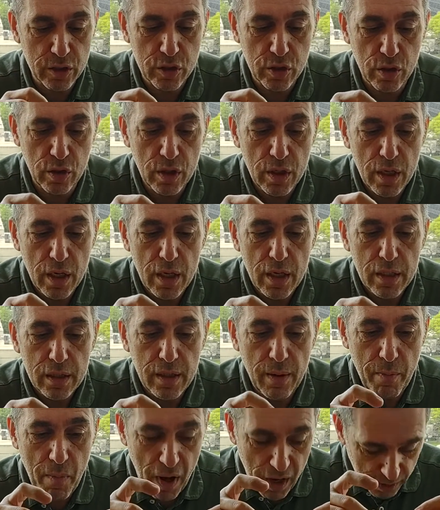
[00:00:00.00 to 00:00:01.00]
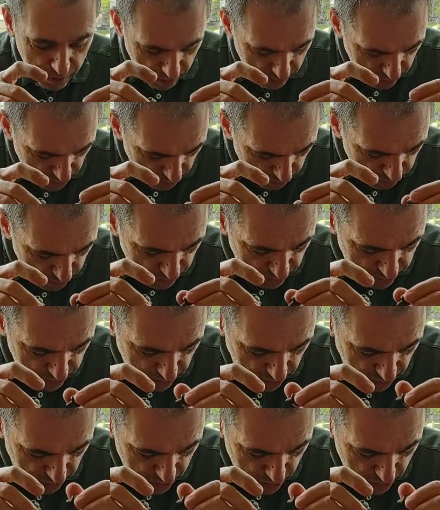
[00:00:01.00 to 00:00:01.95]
So the model number is